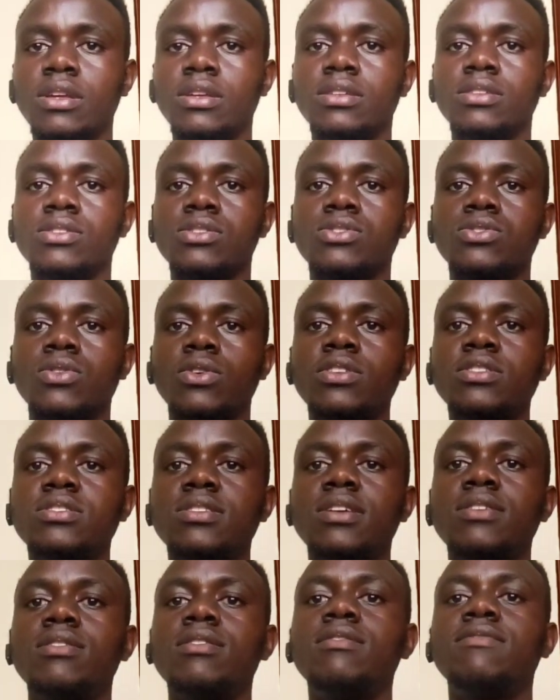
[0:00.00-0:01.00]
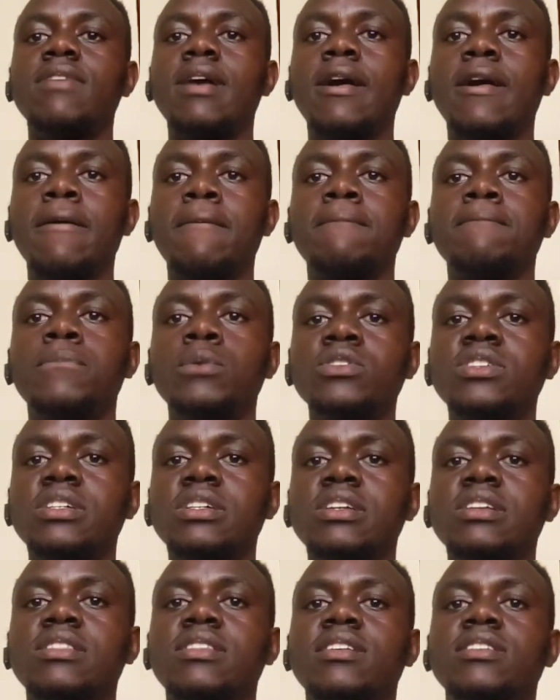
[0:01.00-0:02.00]
So instead of putting
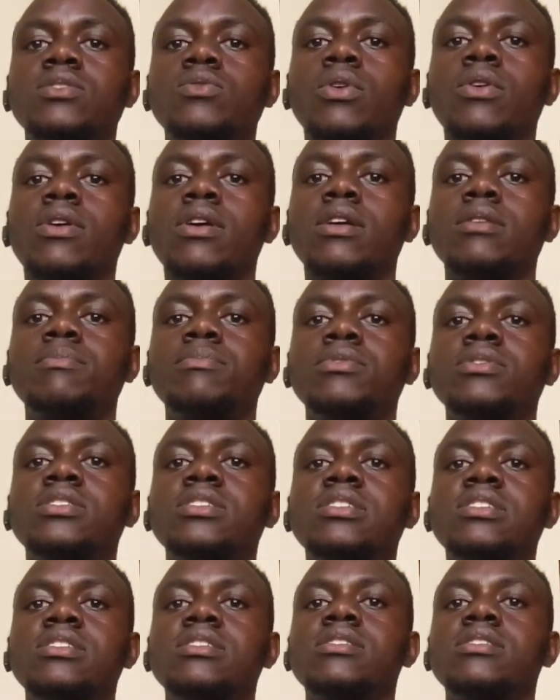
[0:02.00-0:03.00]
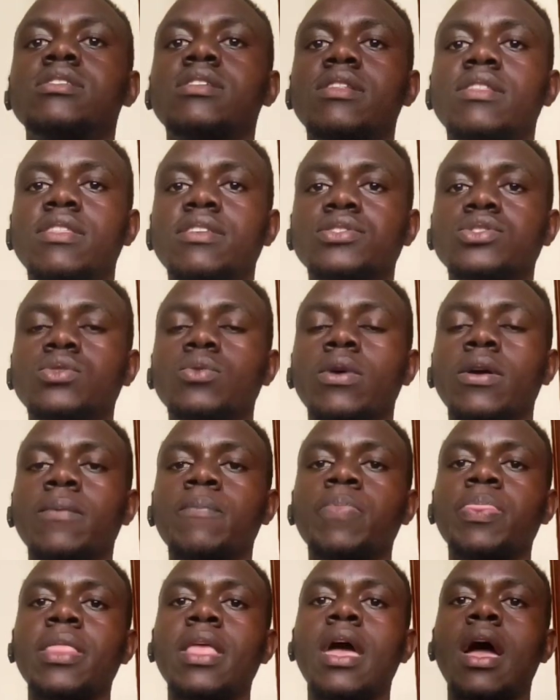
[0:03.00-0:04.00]
it that way, you can put it this way.
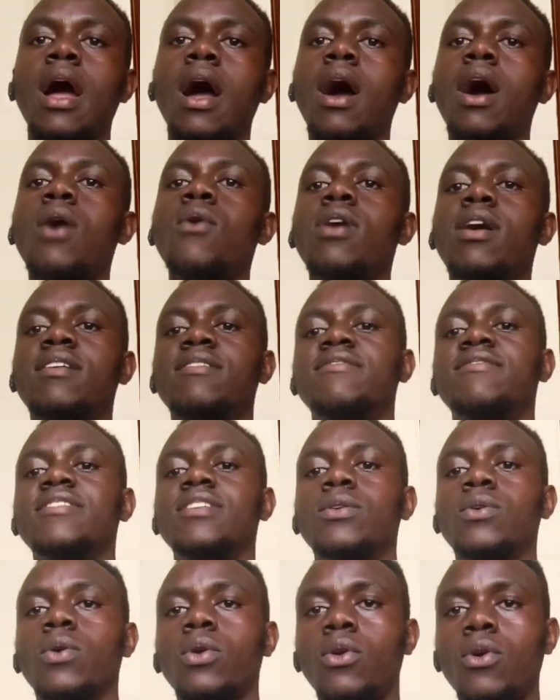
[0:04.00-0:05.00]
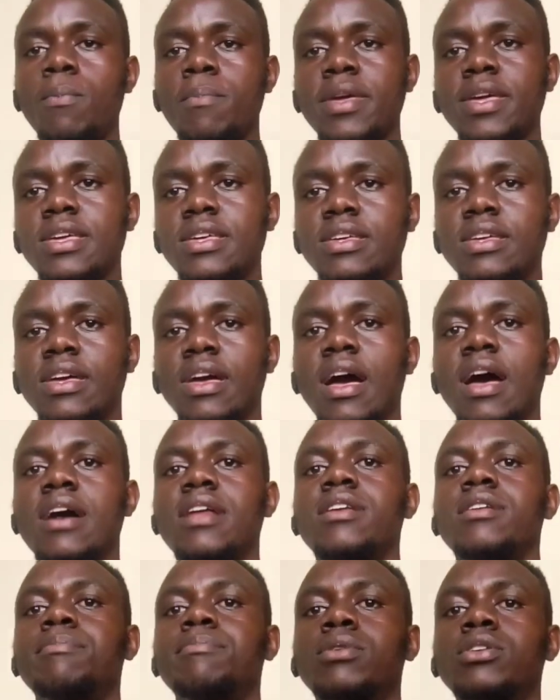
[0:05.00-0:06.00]
How have economic
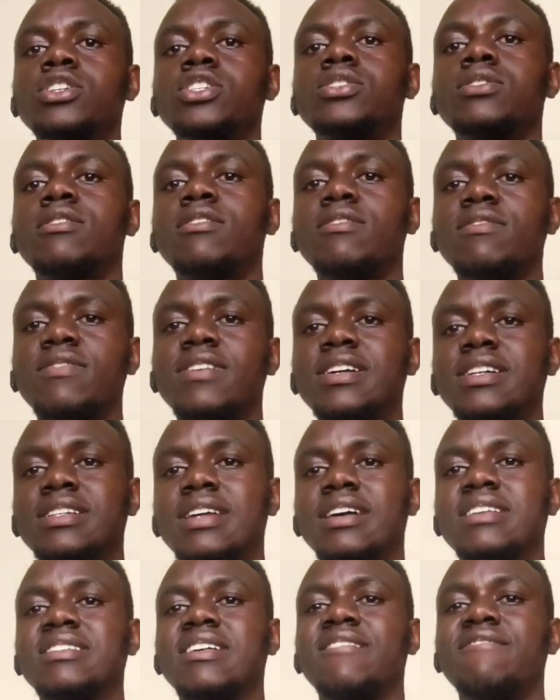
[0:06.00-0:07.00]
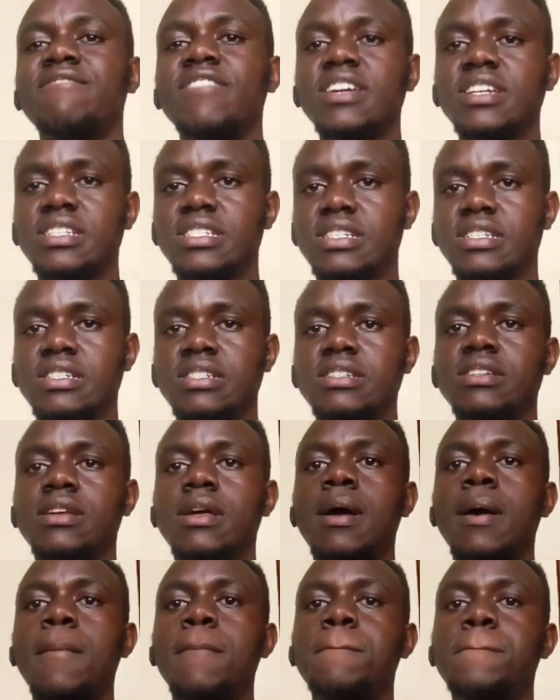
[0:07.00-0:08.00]
and political factors affected
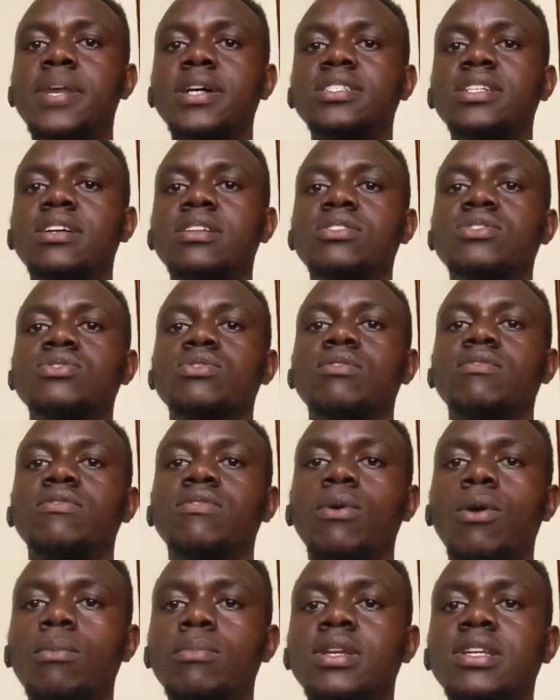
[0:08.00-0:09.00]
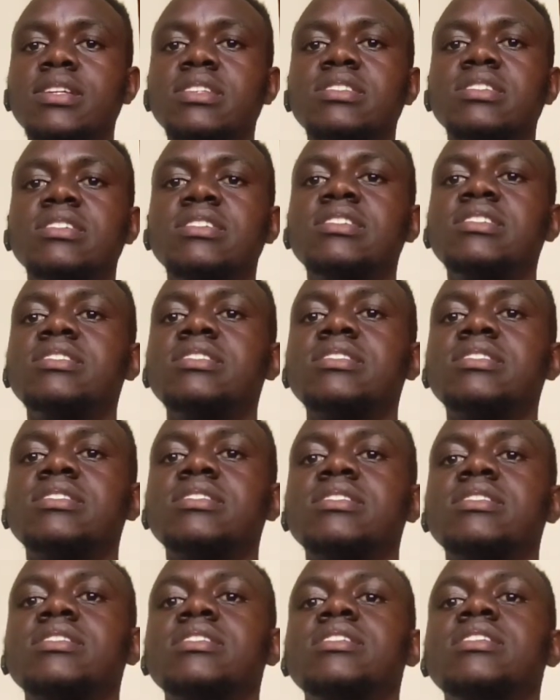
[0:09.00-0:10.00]
patterns of
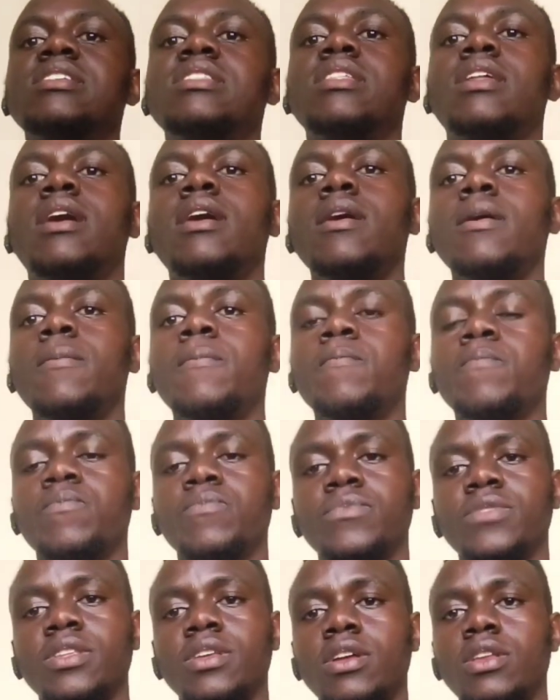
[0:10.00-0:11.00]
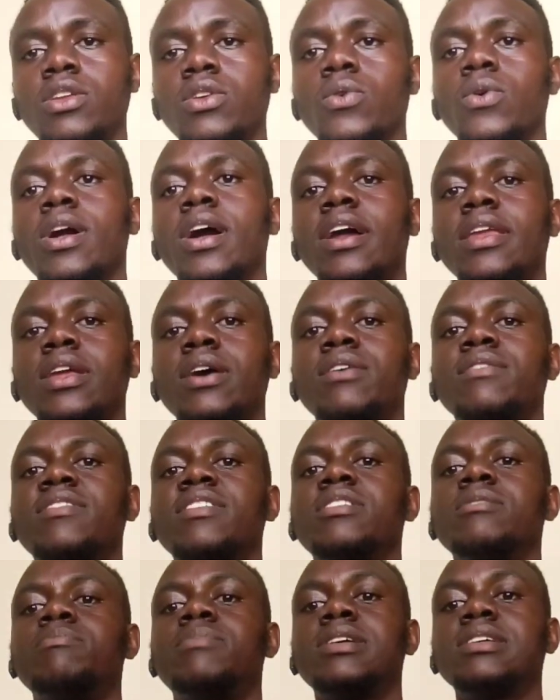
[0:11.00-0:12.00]
homelessness in Uganda over
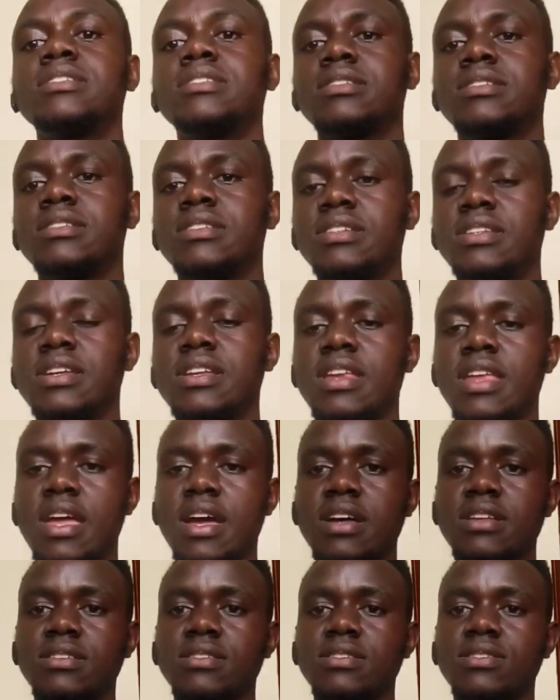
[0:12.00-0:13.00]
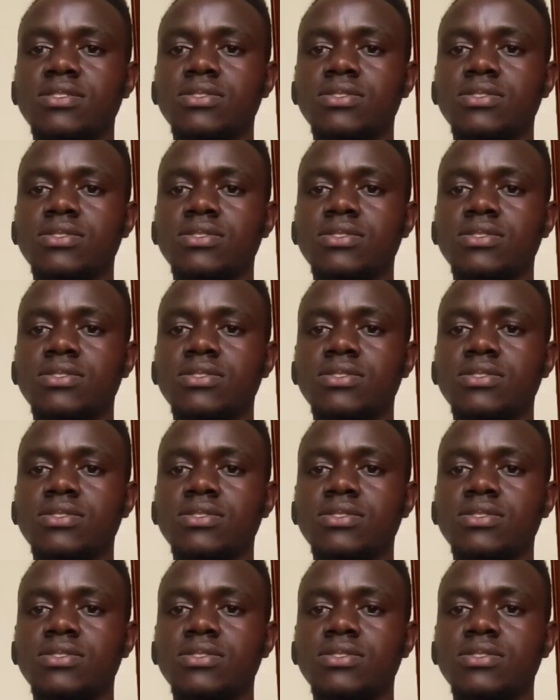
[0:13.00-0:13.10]
the past 10 years?